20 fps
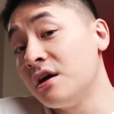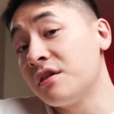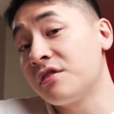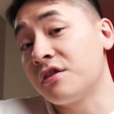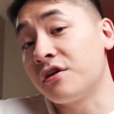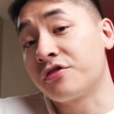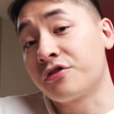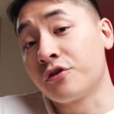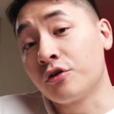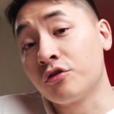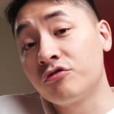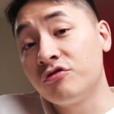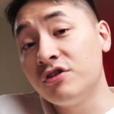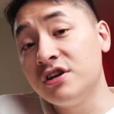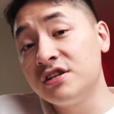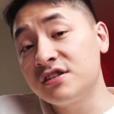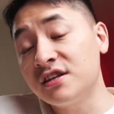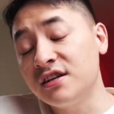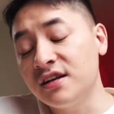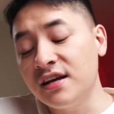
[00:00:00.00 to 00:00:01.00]
The third
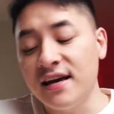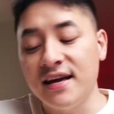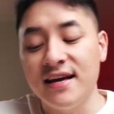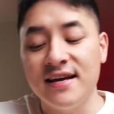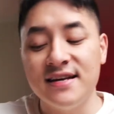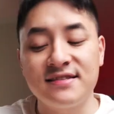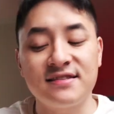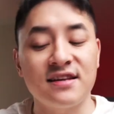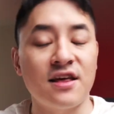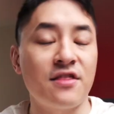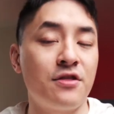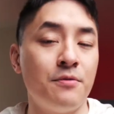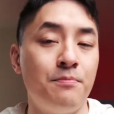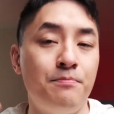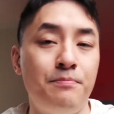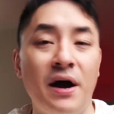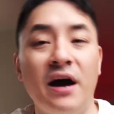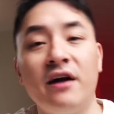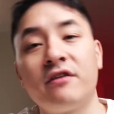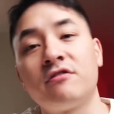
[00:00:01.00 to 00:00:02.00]
reason is the
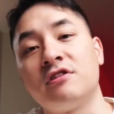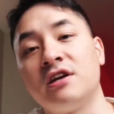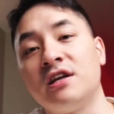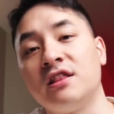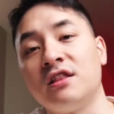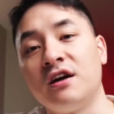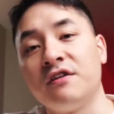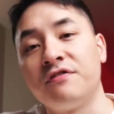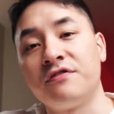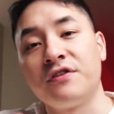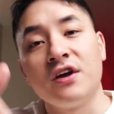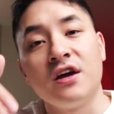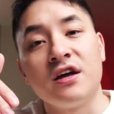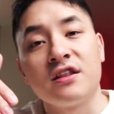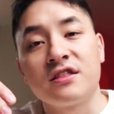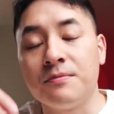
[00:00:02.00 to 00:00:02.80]
battery life.